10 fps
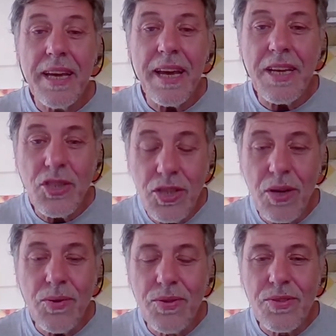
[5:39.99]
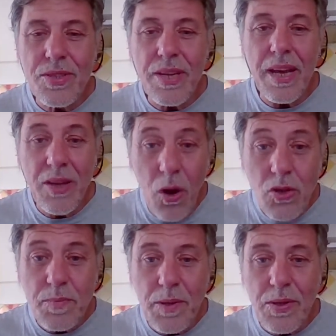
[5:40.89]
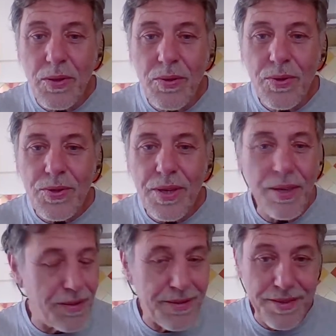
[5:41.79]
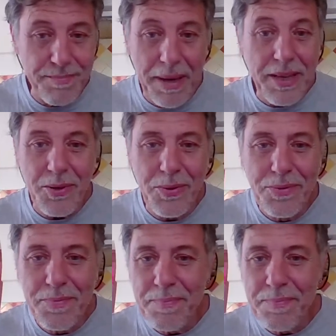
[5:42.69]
it's used in hospitals and medical